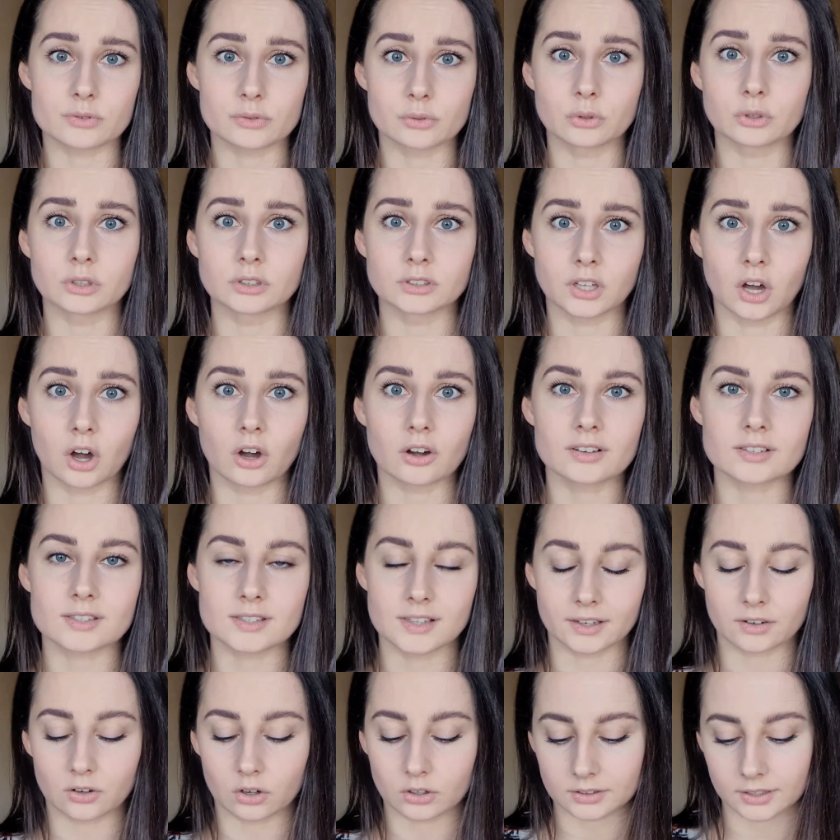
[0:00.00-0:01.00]
Google
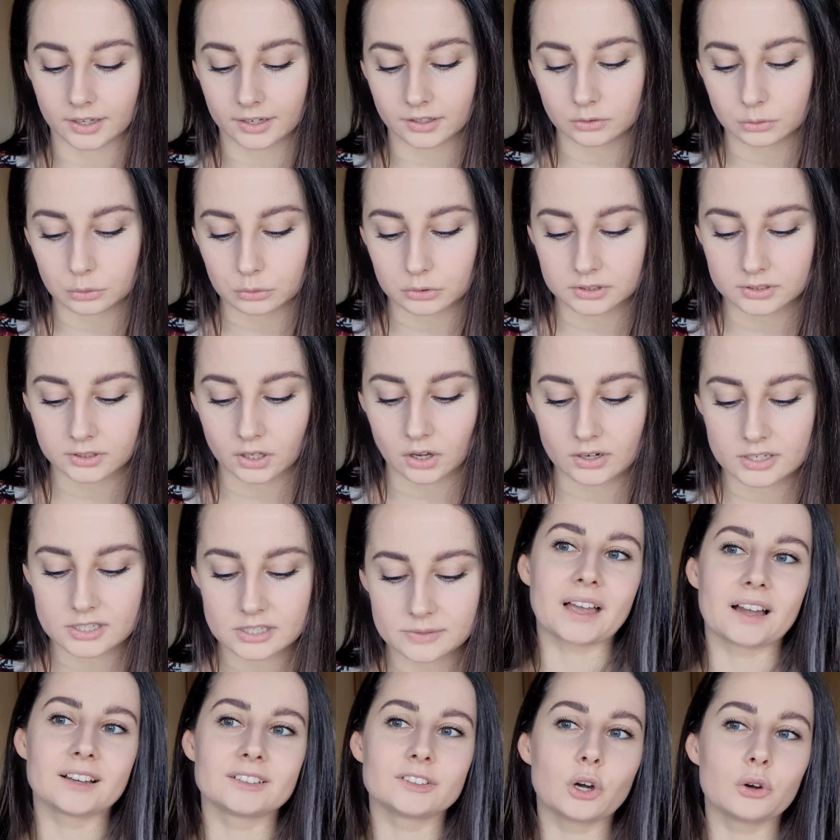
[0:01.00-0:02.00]
Docs, like online Google
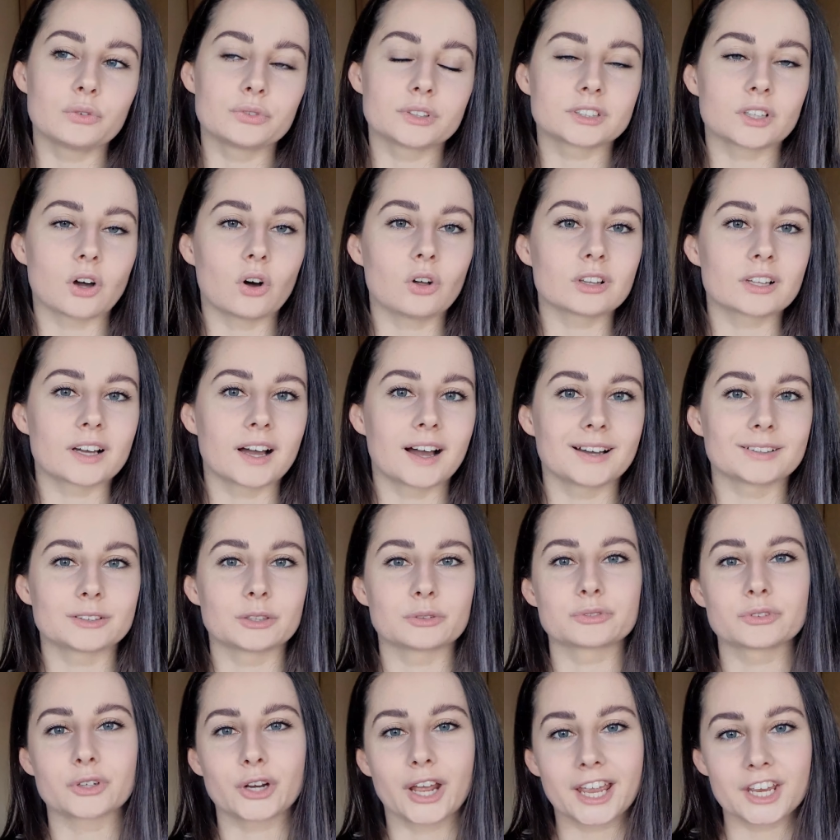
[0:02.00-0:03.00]
Docs. I know that all kind
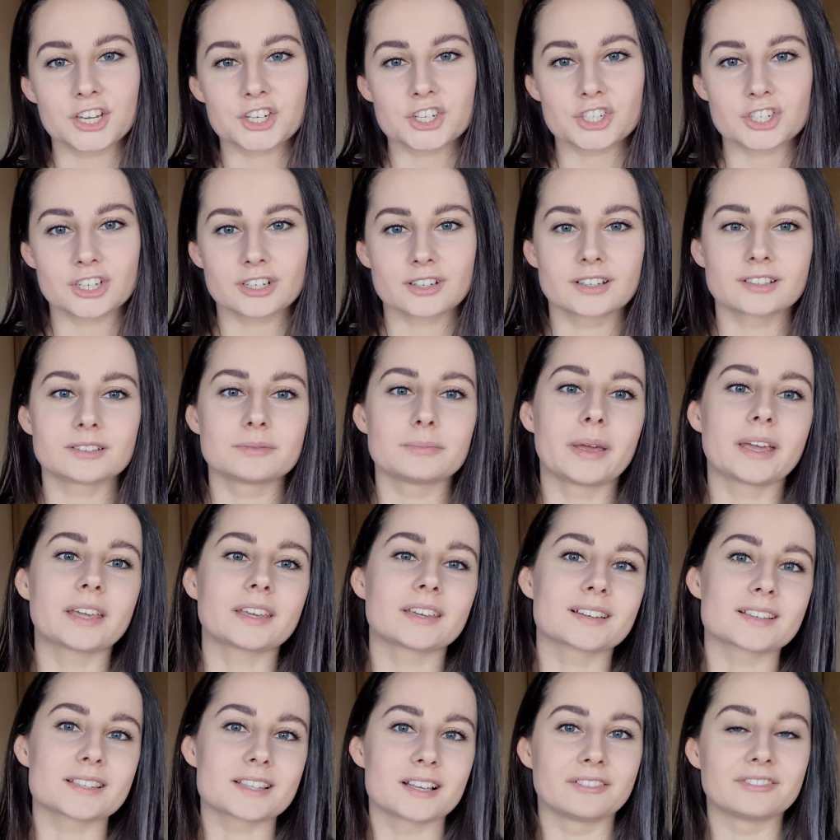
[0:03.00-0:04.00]
of creation,
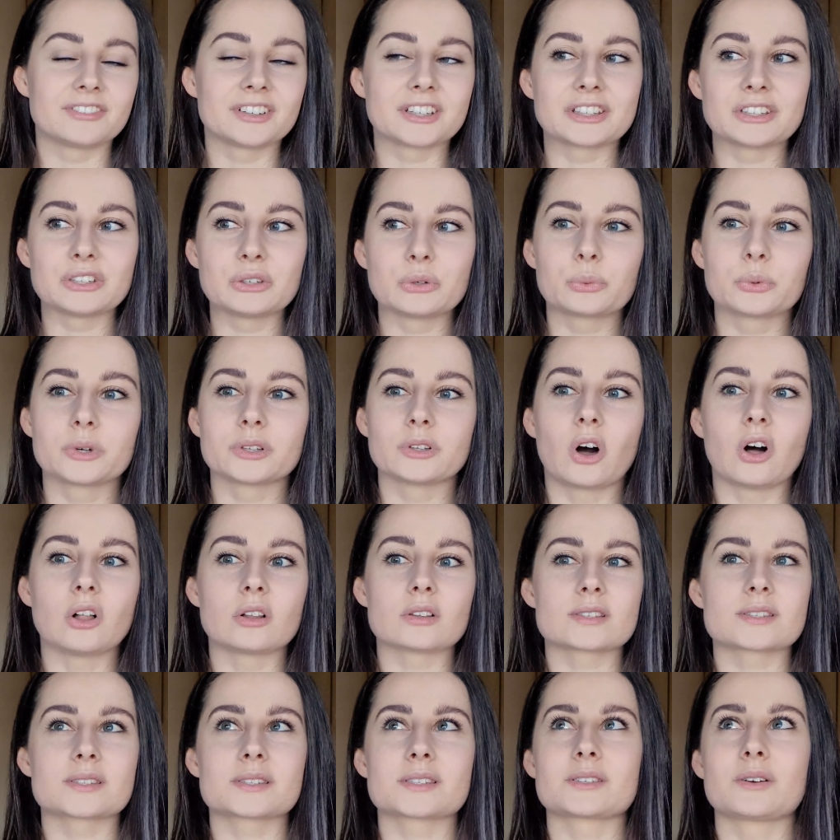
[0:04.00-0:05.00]
making something new, will
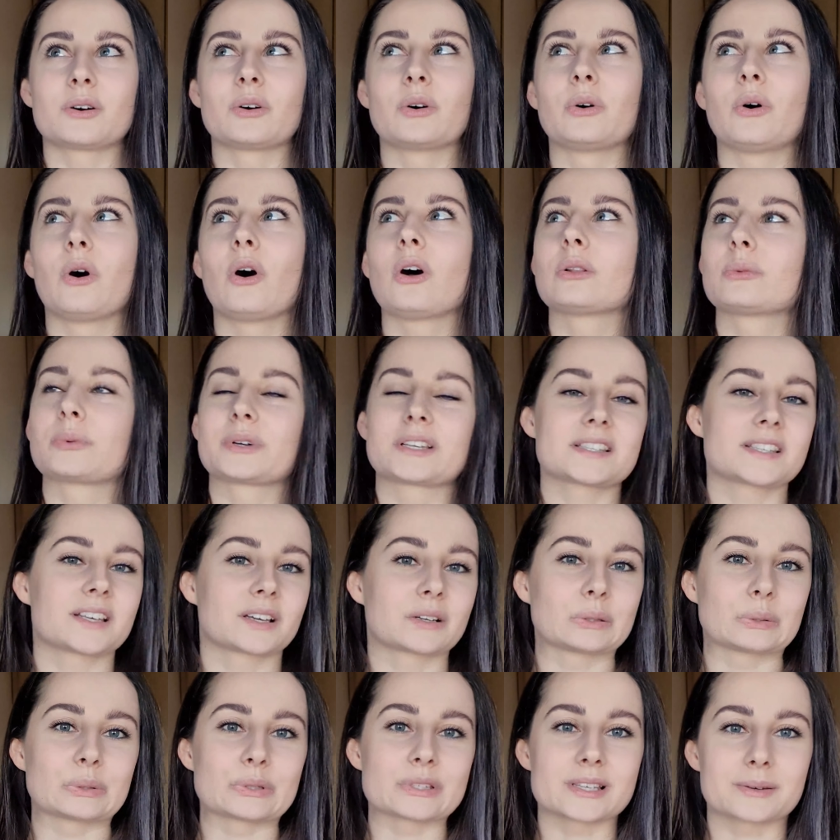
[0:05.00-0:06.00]
also always
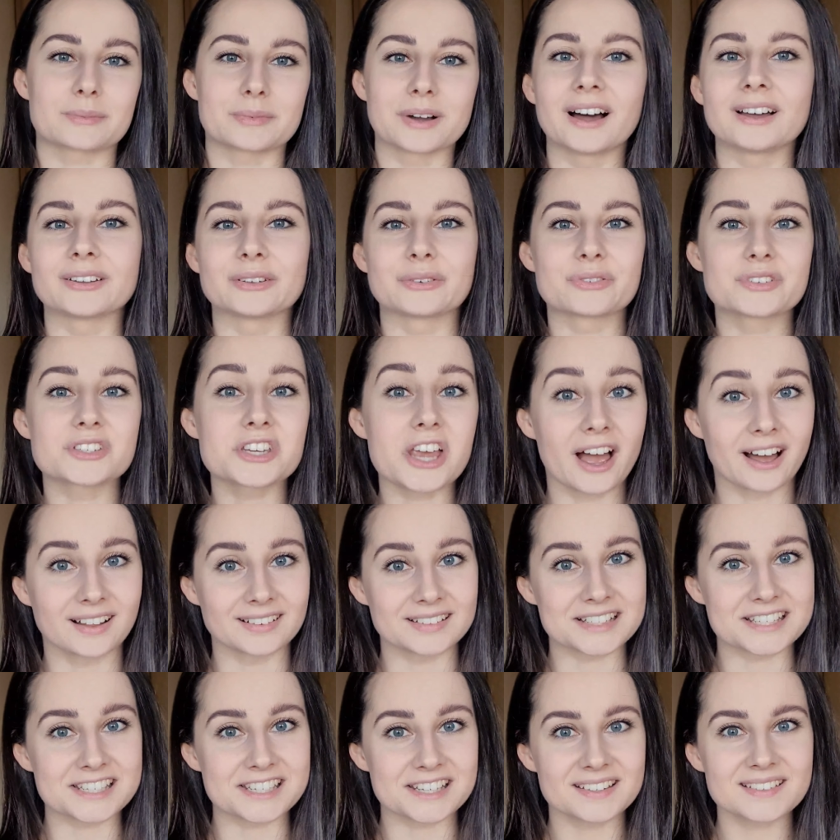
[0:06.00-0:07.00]
include some kind of
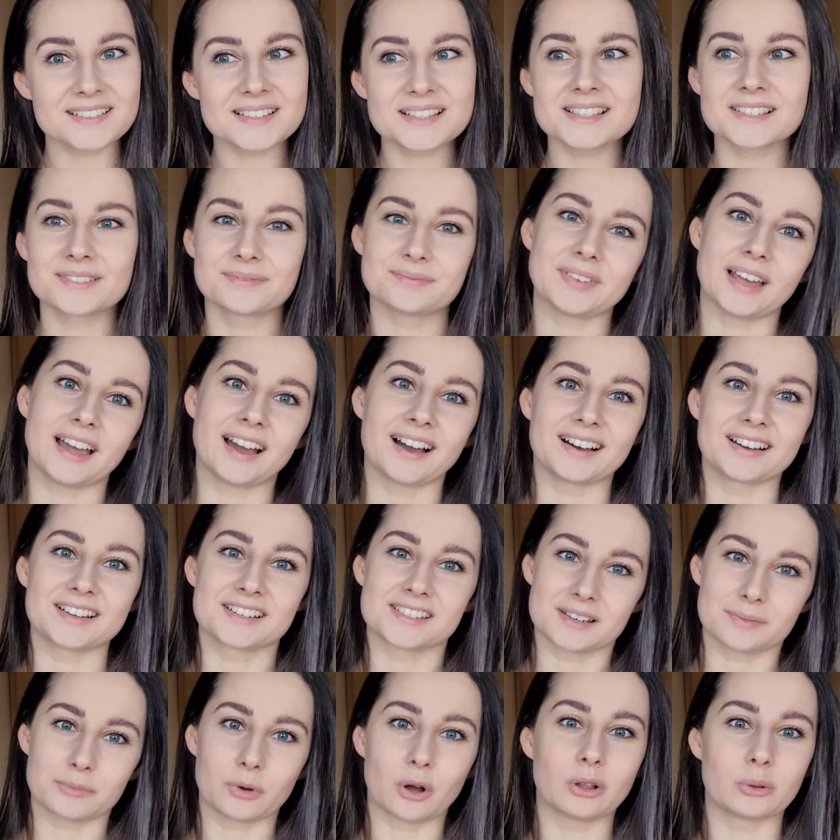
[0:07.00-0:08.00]
challenges,
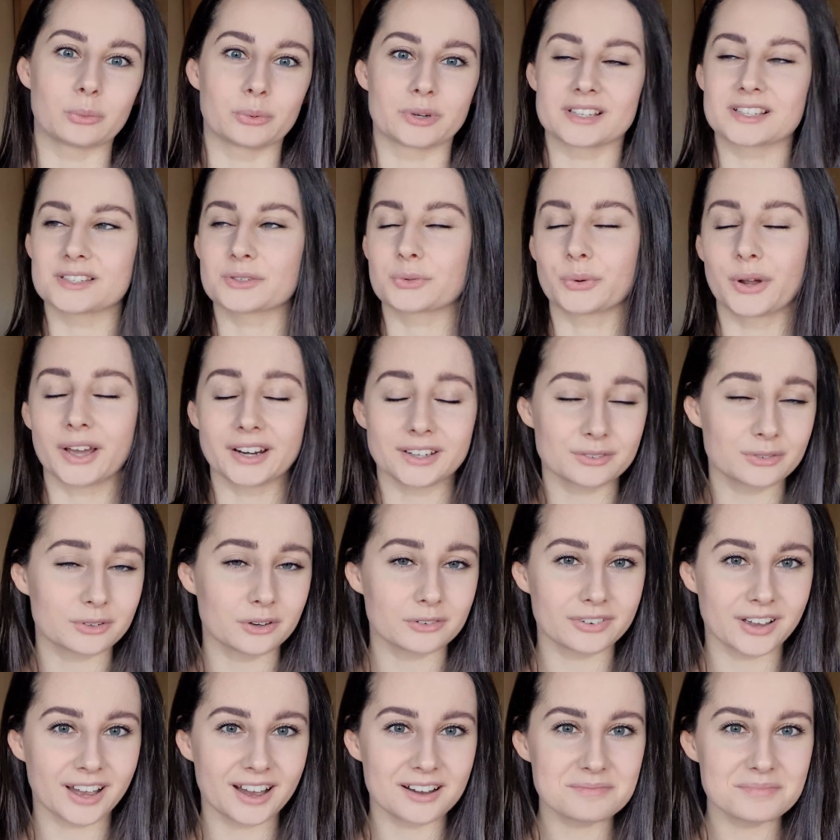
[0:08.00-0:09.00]
and I'm always ready
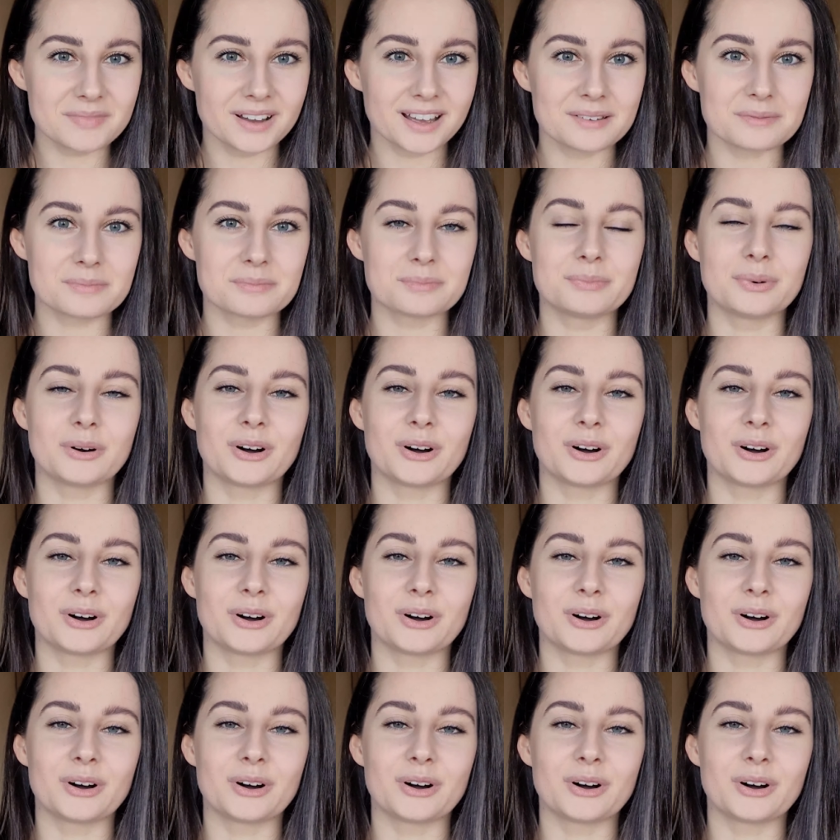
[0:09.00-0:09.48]
for them.